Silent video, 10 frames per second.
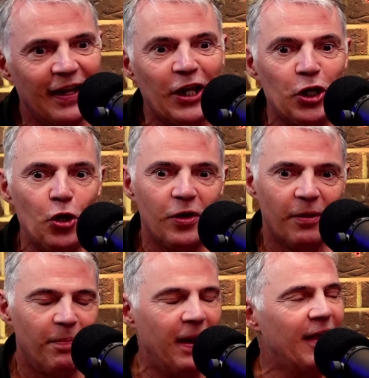you can
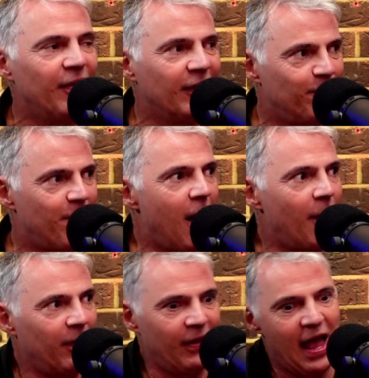be in this
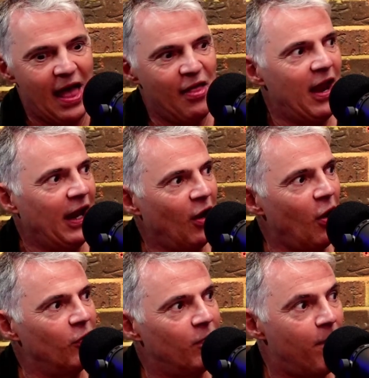bubble and then it
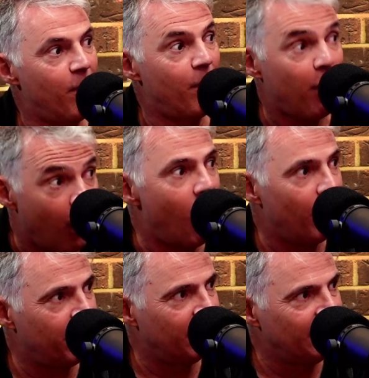goes
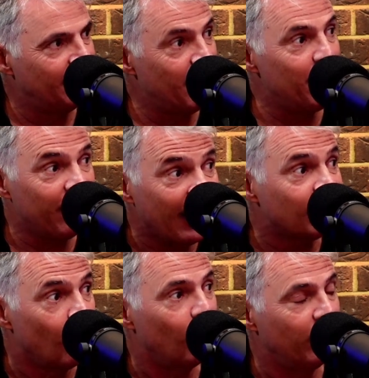pop. Maybe that's
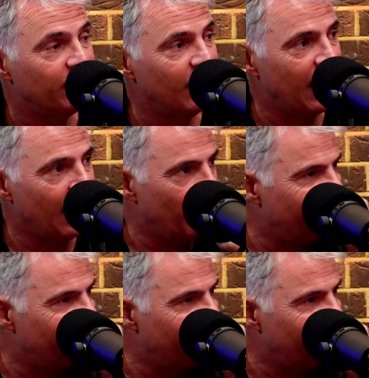what we're seeing with the